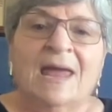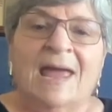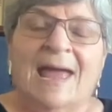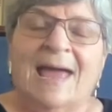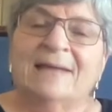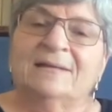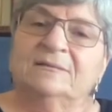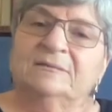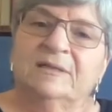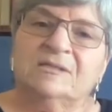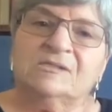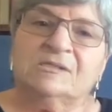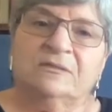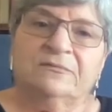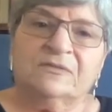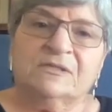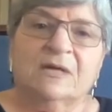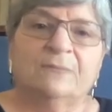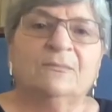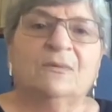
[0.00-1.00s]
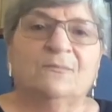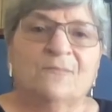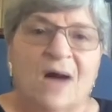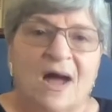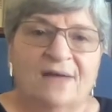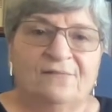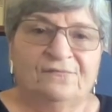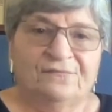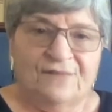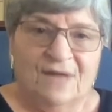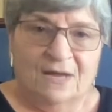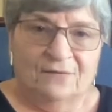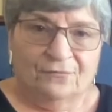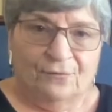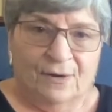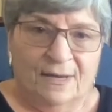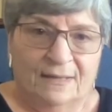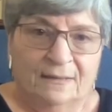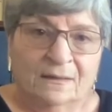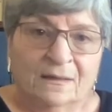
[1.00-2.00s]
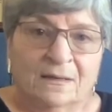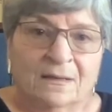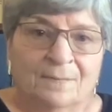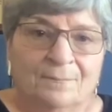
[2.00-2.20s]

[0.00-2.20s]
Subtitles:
and a list of some of my favorite